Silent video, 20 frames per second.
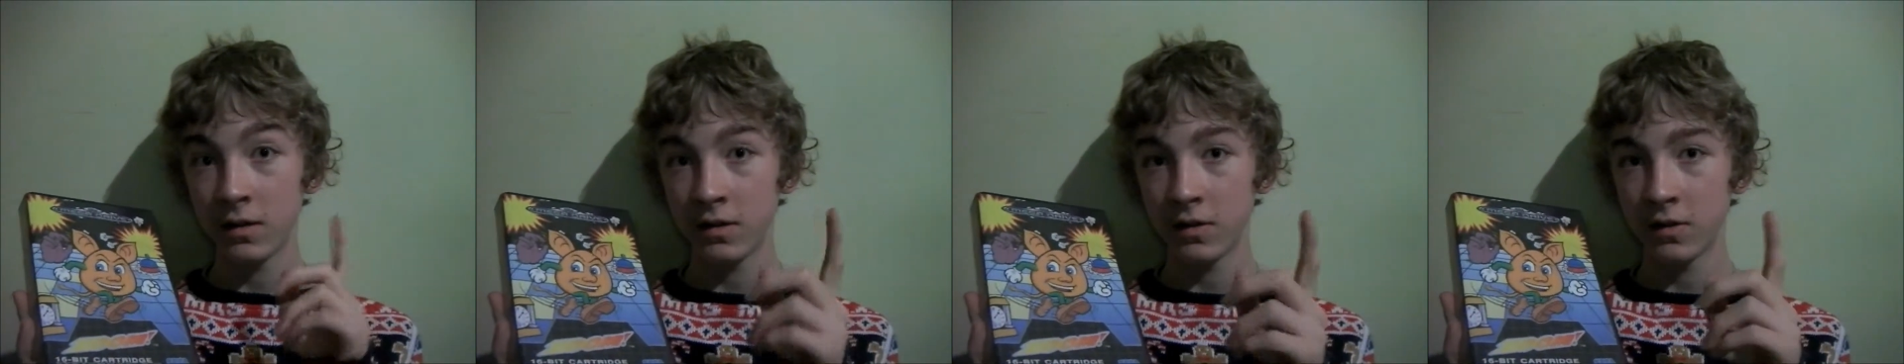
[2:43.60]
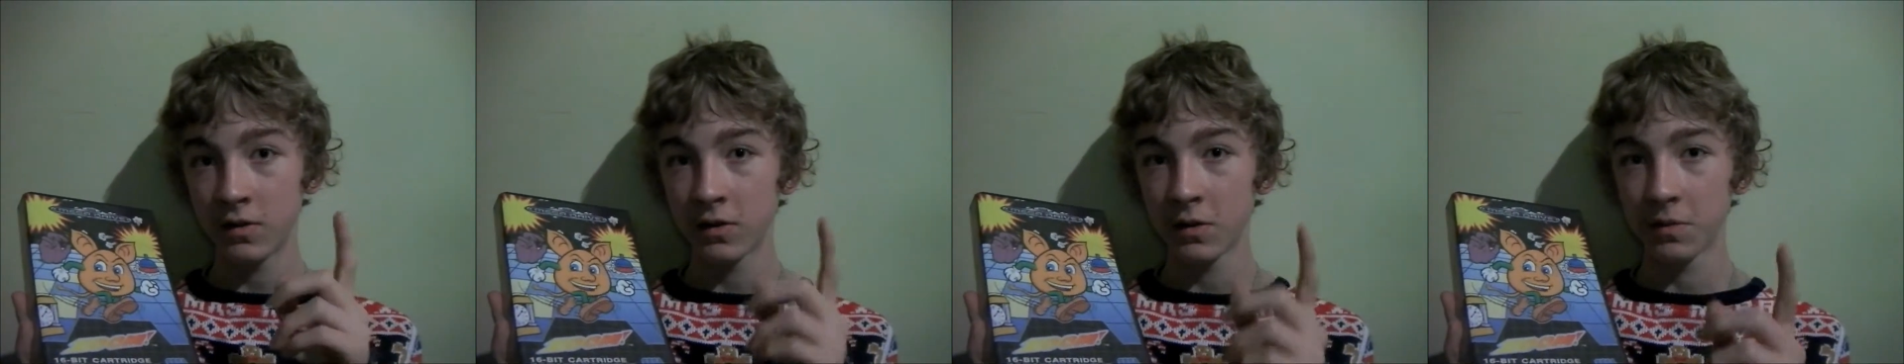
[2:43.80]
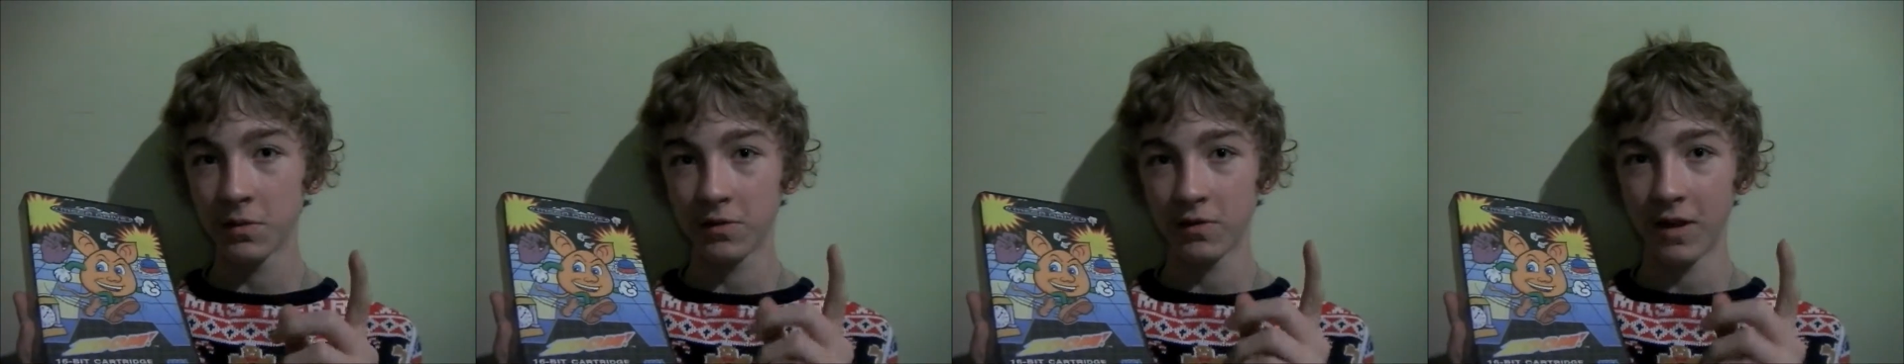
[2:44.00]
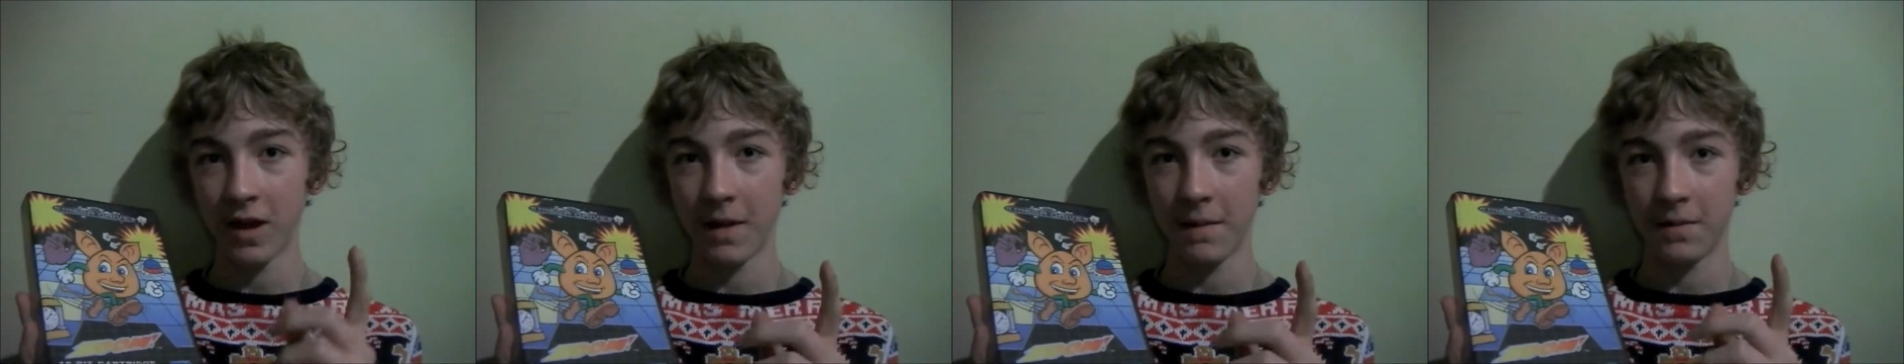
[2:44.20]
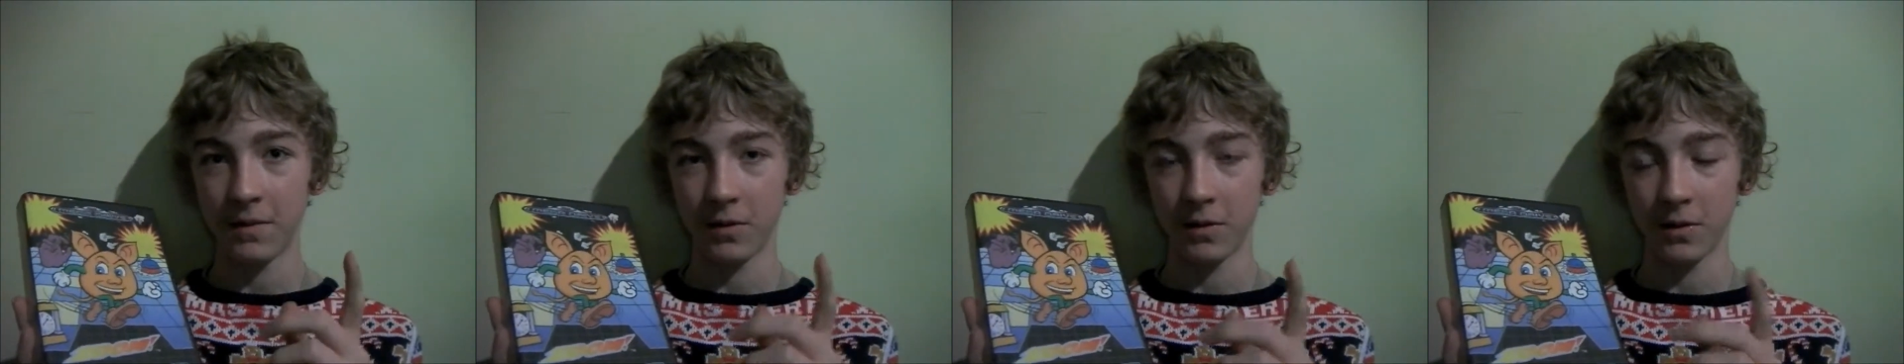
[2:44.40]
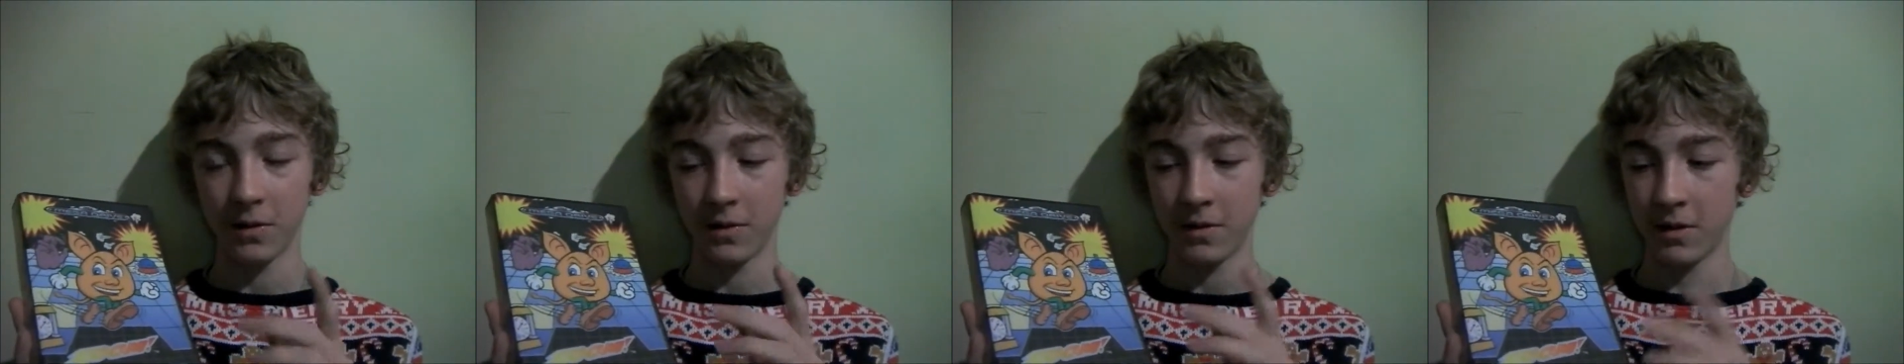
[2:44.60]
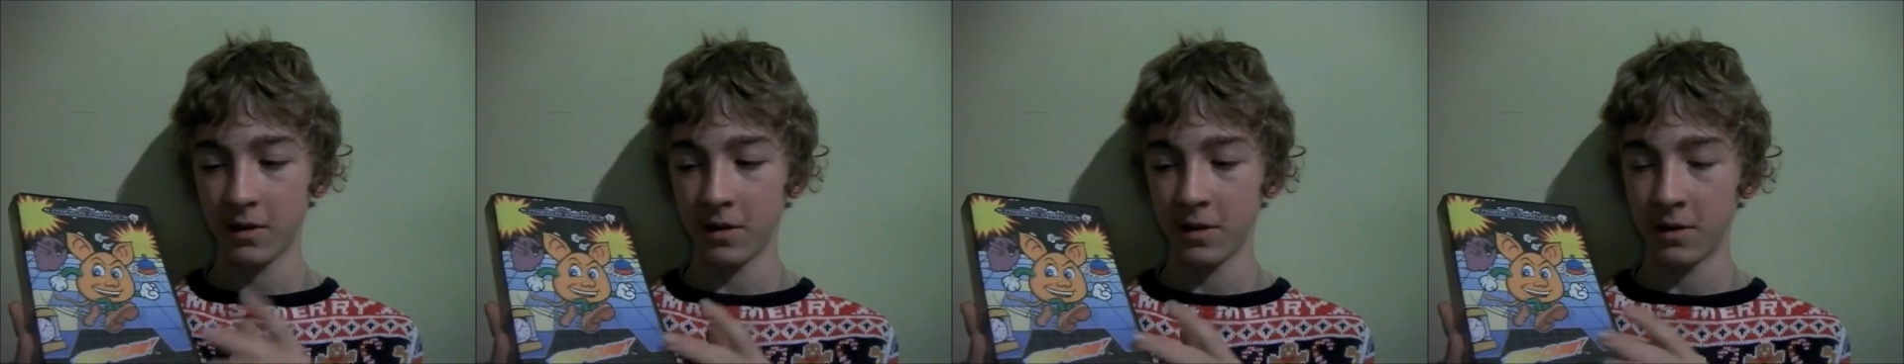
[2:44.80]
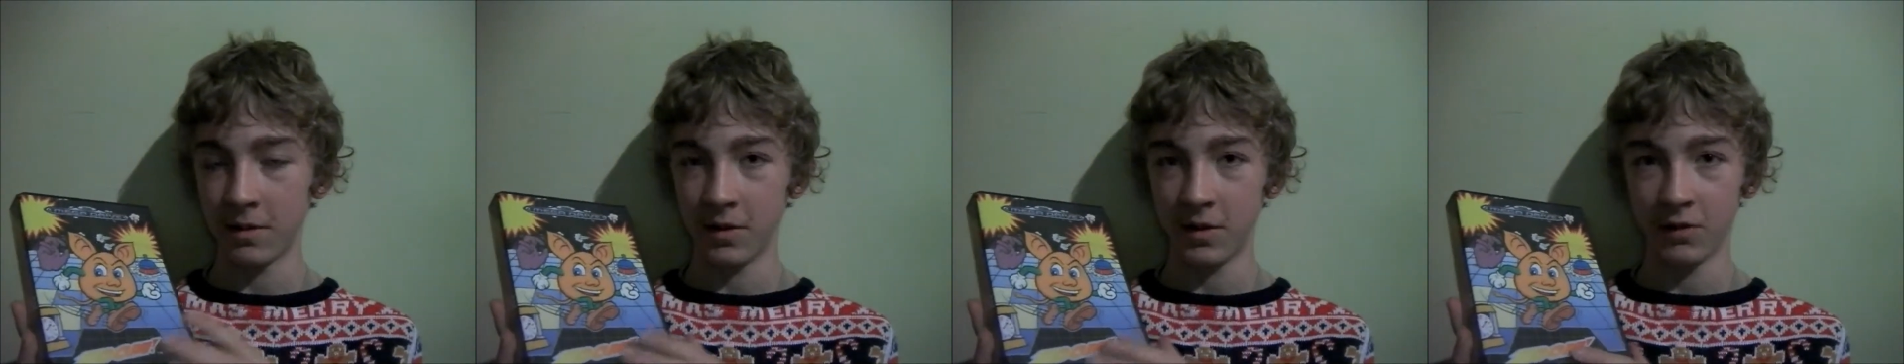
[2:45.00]
subscribe to it.
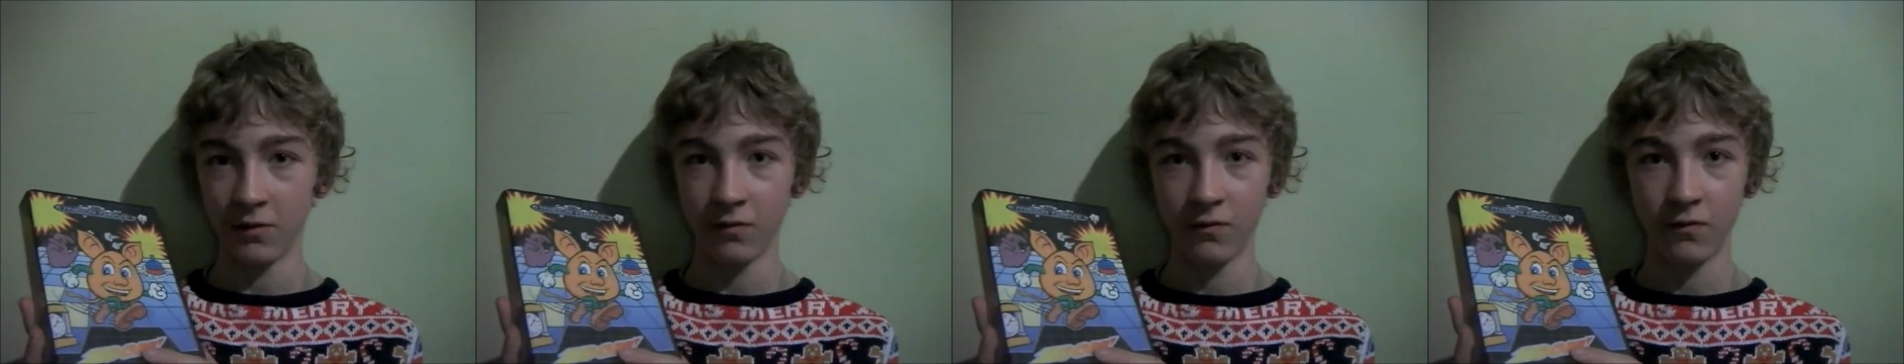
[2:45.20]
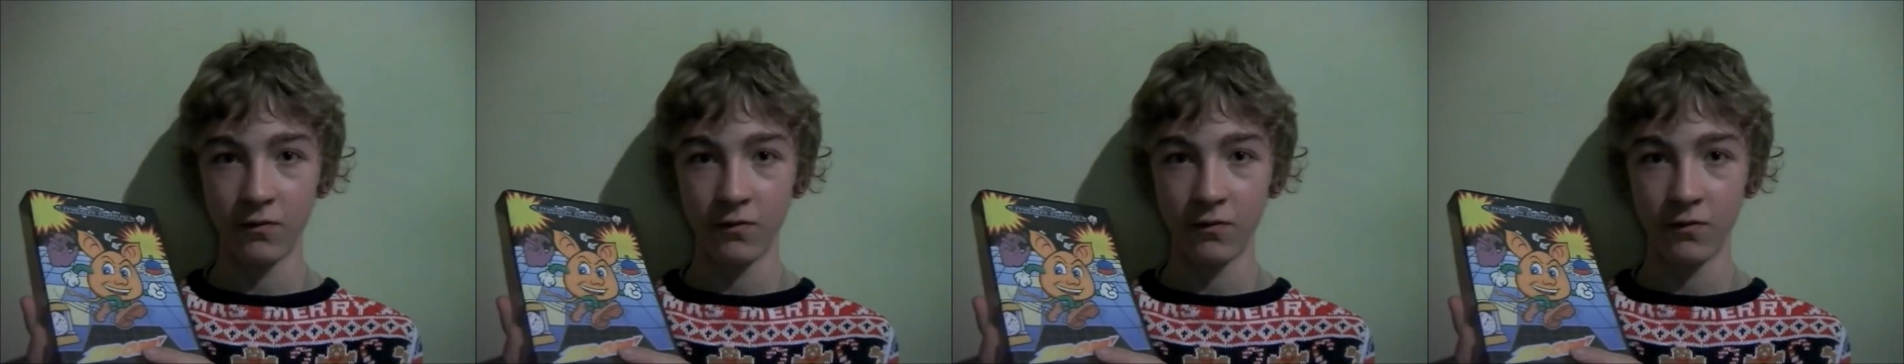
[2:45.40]
He's